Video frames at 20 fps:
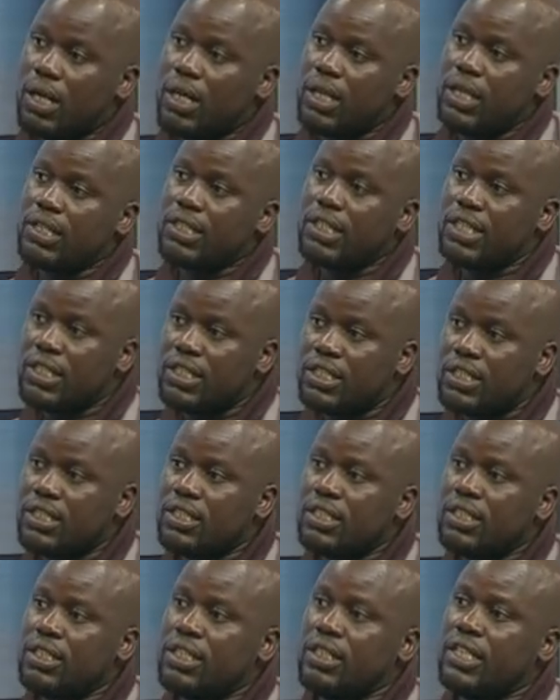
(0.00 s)

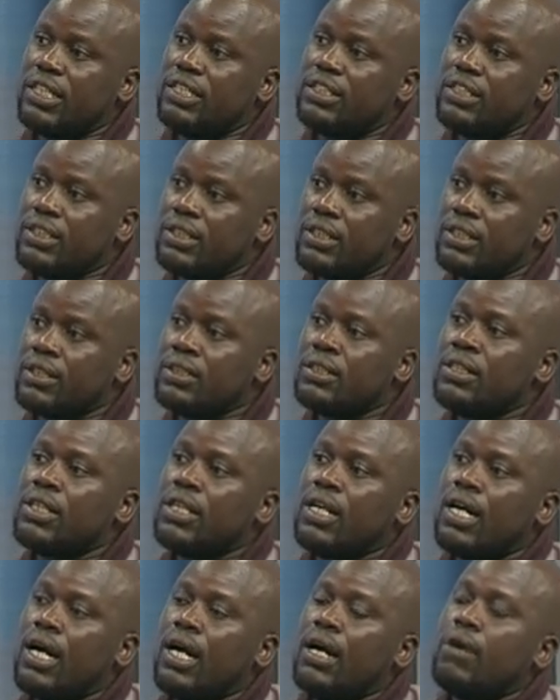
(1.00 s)
engaging and letting
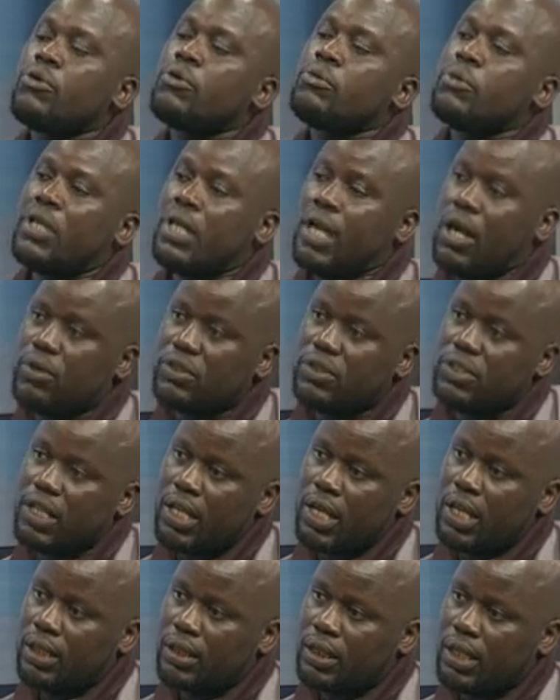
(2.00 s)
women out
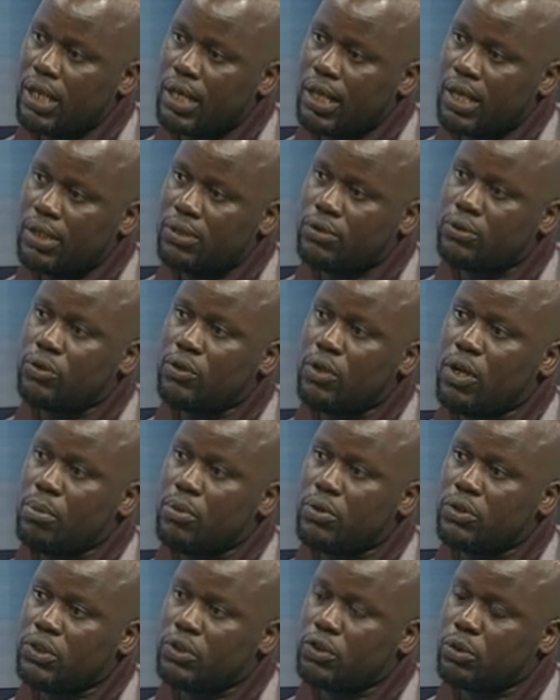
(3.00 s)
there to know
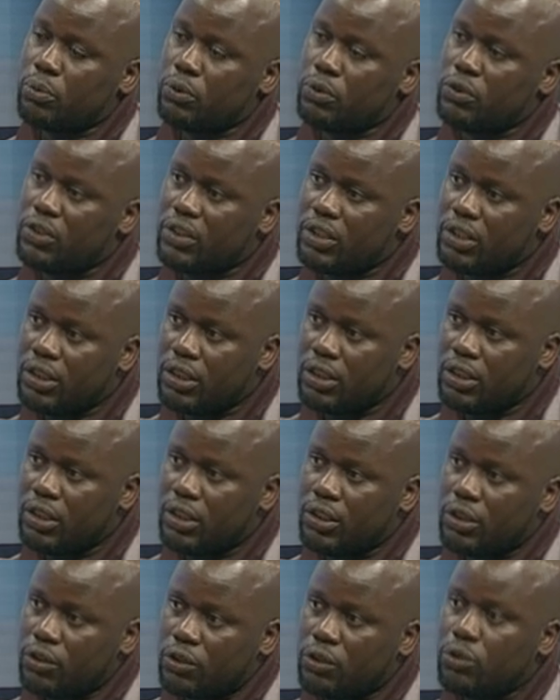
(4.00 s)
about this opportunity.
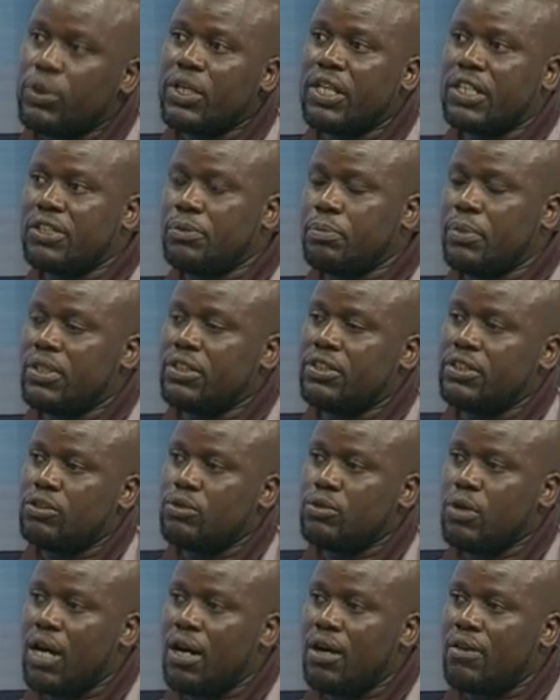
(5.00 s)
So we're expecting
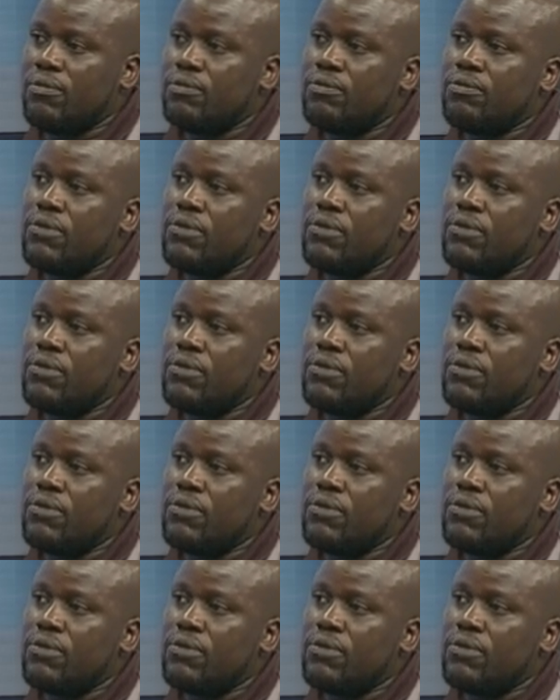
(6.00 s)
to have